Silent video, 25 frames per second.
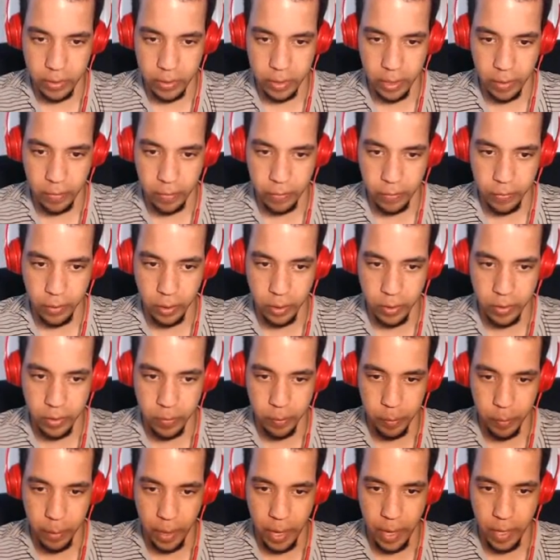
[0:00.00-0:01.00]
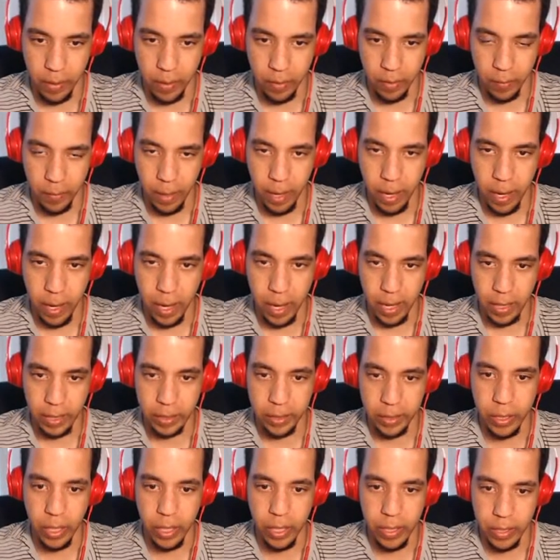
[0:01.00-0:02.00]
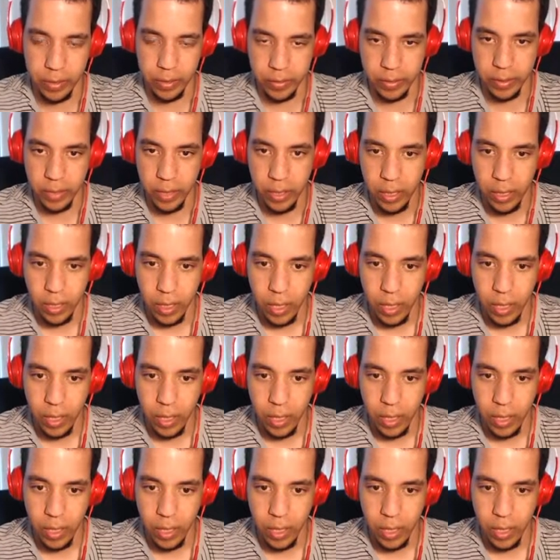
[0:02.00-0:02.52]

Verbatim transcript: just that first battle. My goodness.